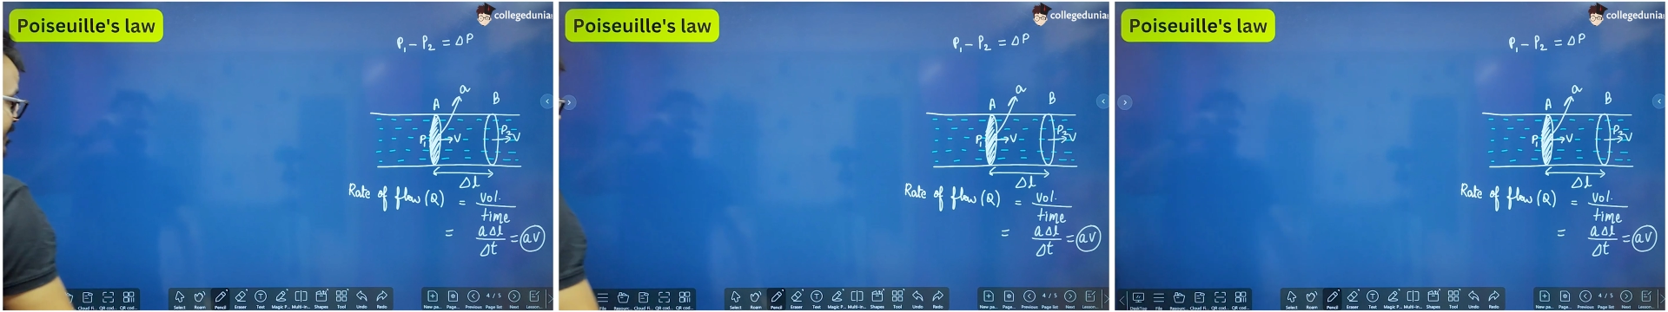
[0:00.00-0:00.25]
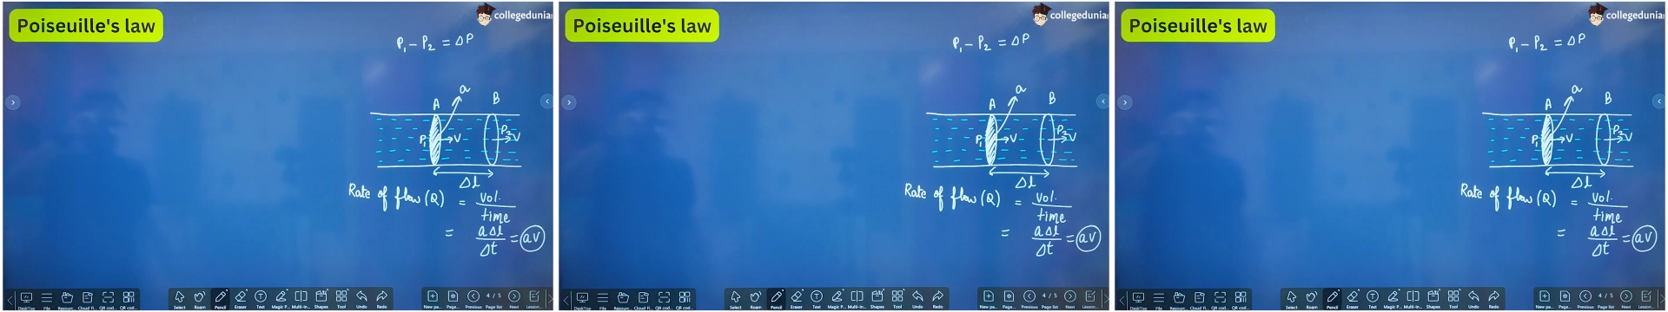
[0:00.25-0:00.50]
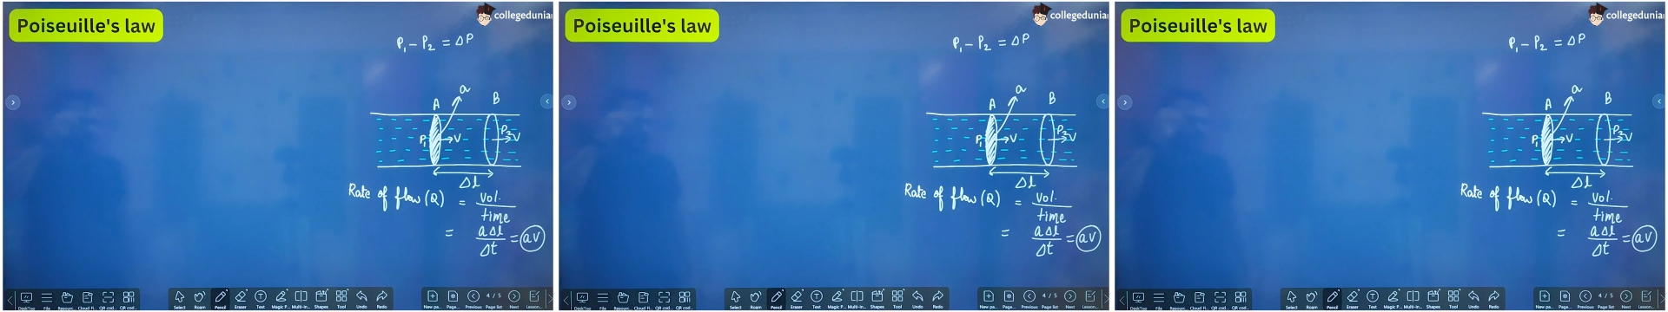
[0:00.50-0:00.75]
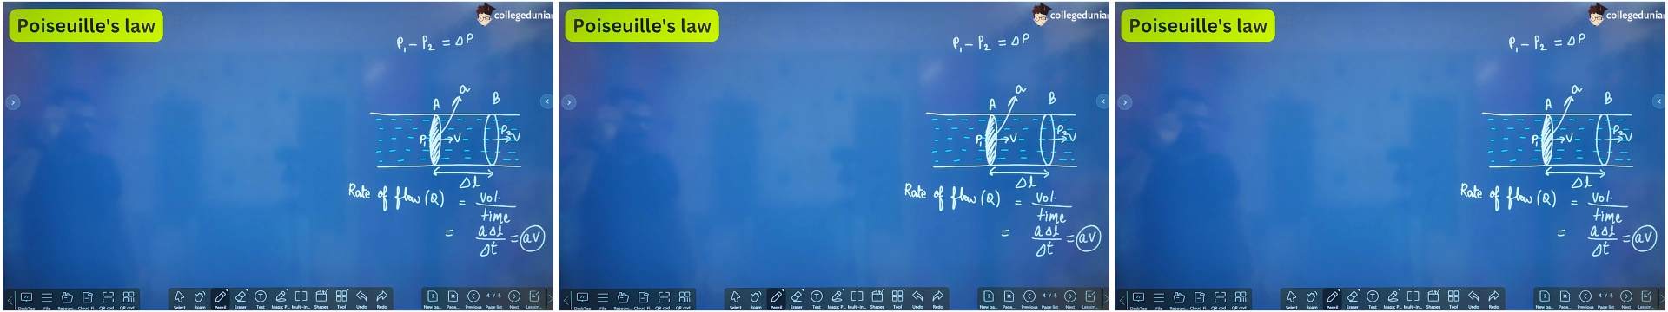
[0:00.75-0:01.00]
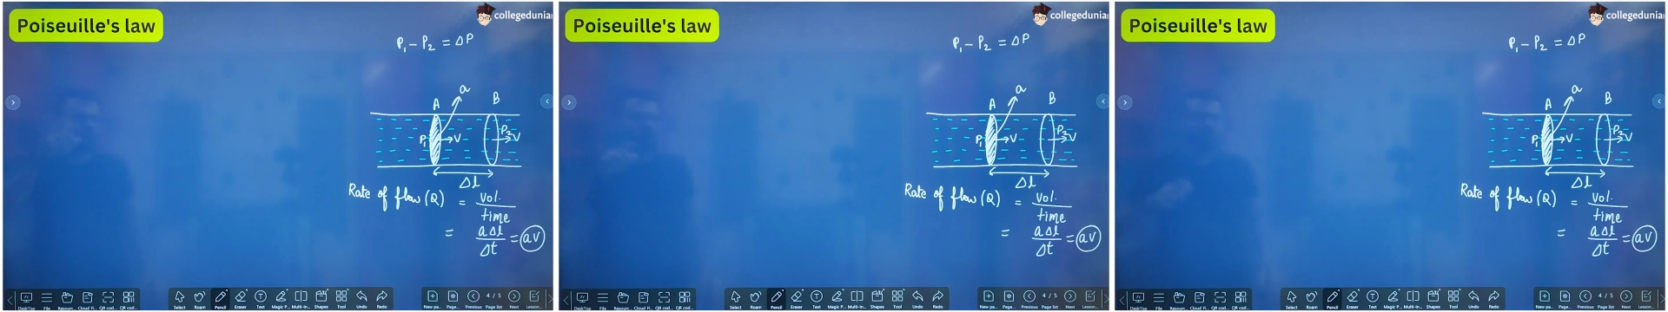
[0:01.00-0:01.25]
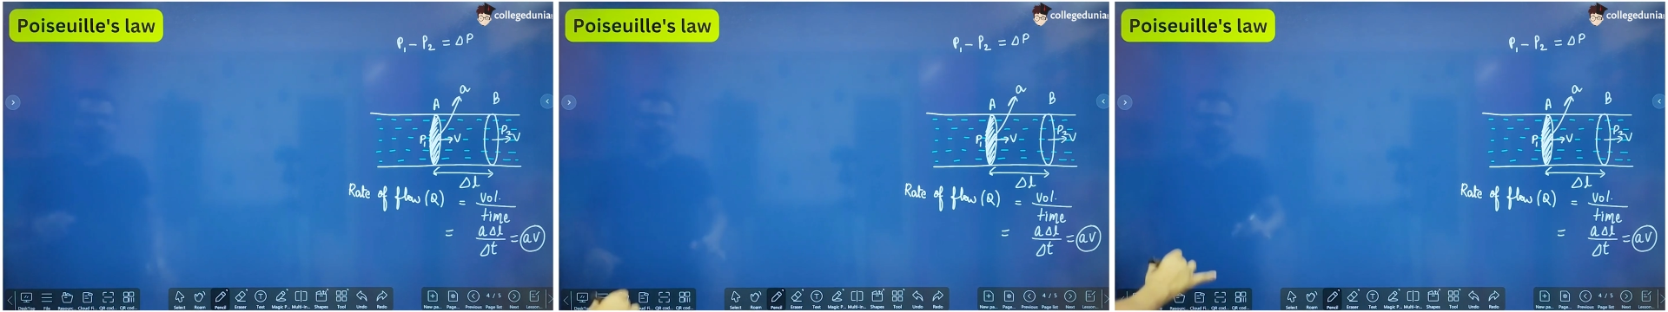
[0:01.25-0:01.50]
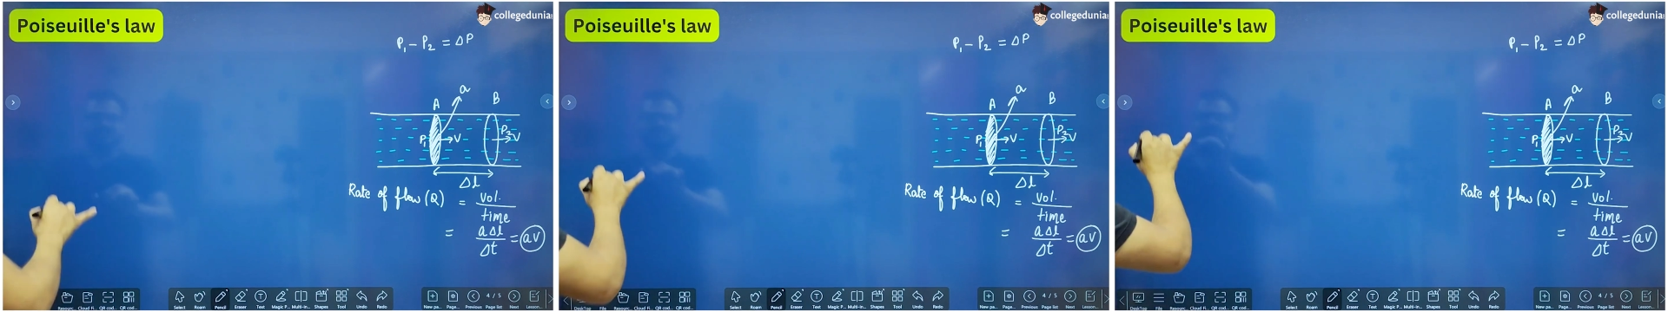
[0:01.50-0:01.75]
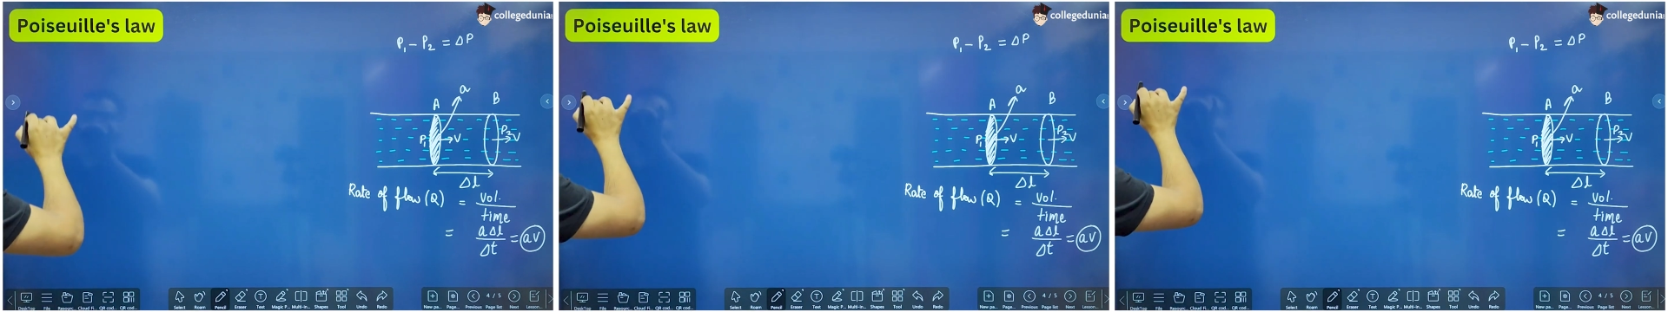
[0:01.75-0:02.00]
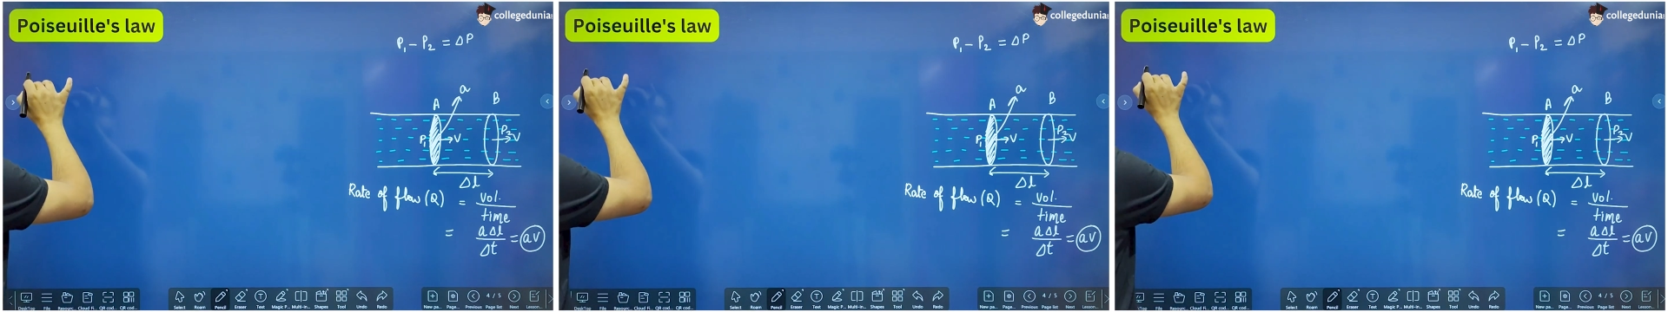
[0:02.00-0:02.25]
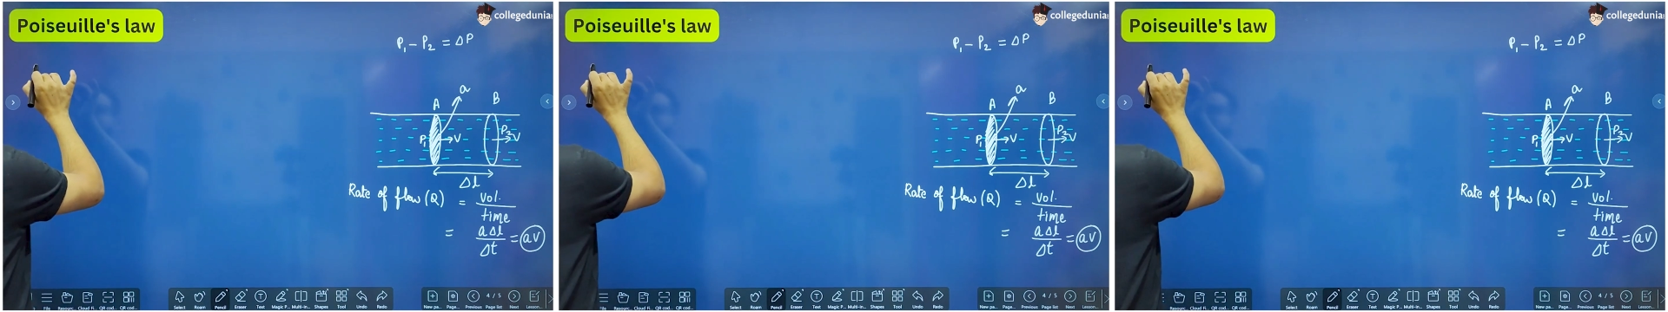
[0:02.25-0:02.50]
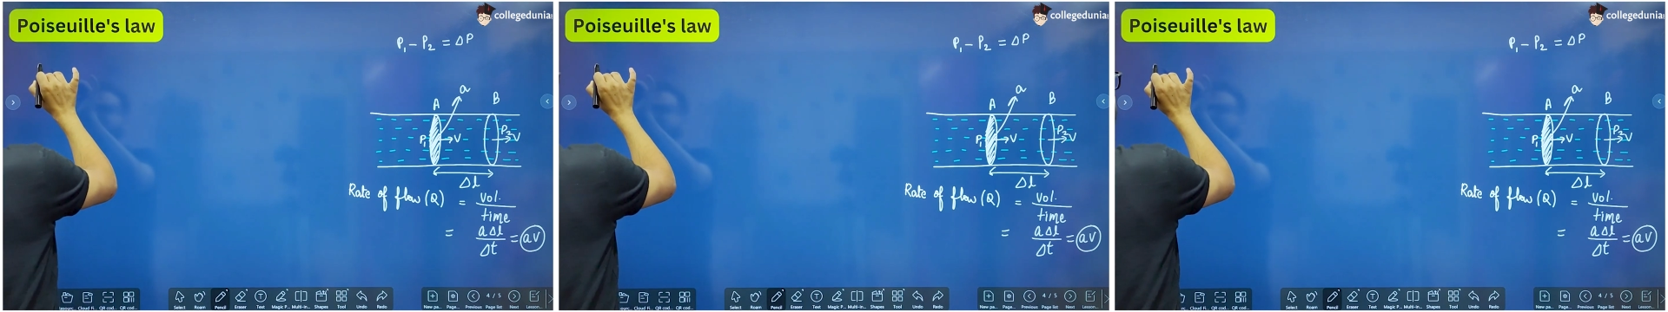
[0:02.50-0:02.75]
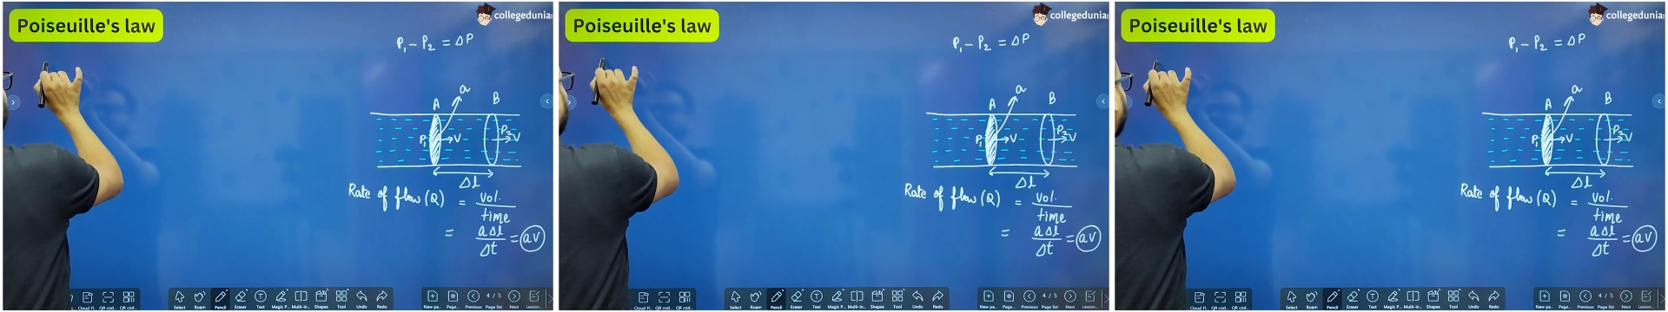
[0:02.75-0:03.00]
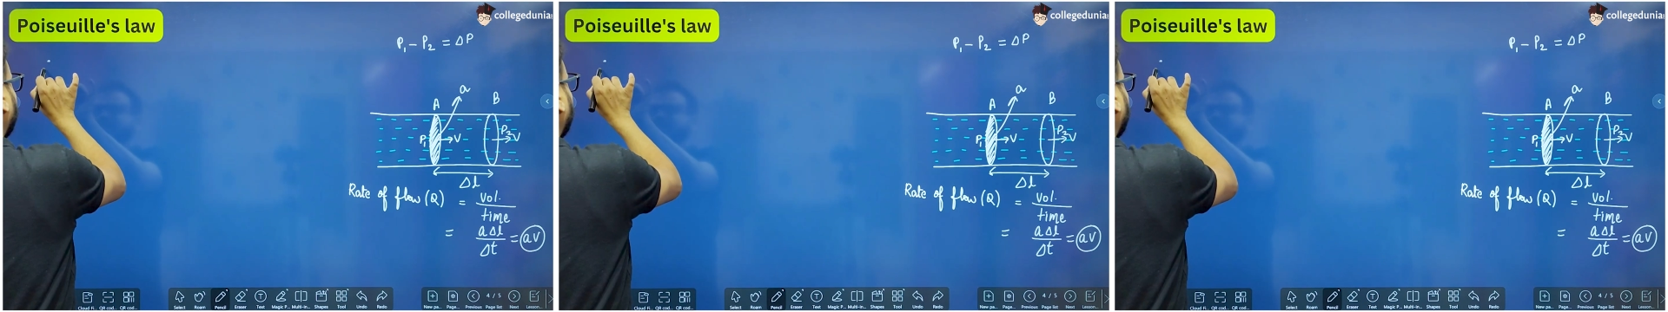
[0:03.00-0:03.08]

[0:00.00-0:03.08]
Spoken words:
(no speaker visible)